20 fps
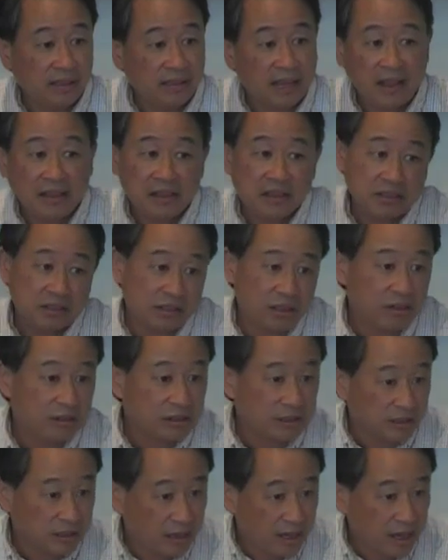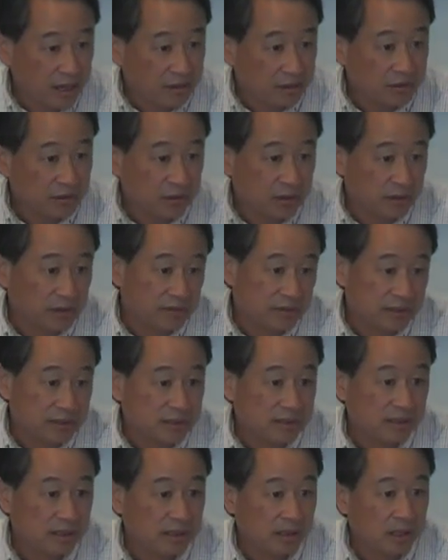Not necessarily to cut the
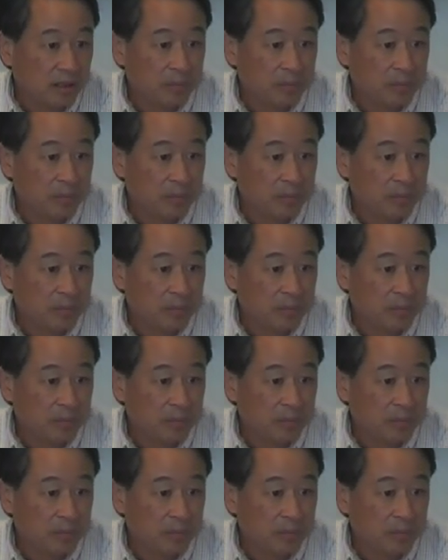service,